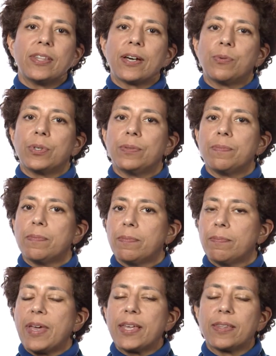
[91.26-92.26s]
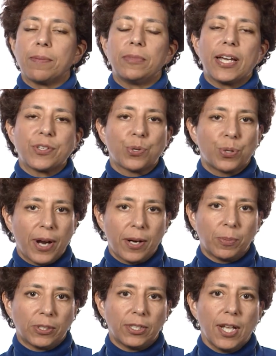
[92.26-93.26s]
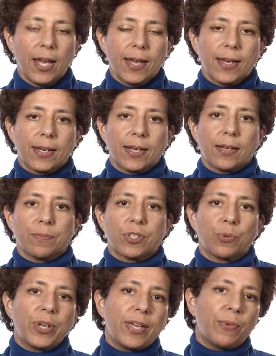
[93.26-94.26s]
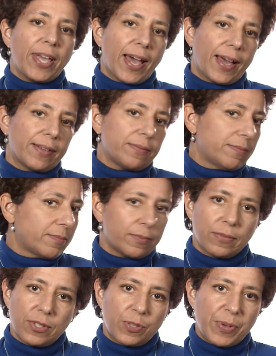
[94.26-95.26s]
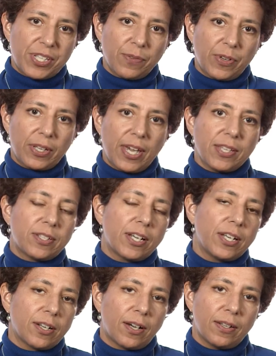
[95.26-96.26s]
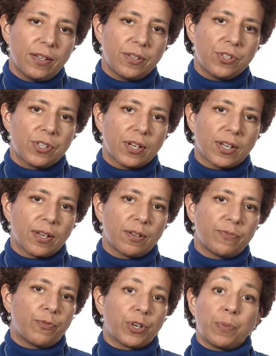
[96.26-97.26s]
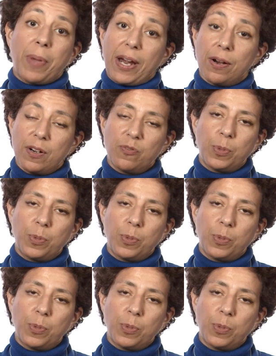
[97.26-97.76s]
that would make them less credible. So we had specific case study knowledge for comparative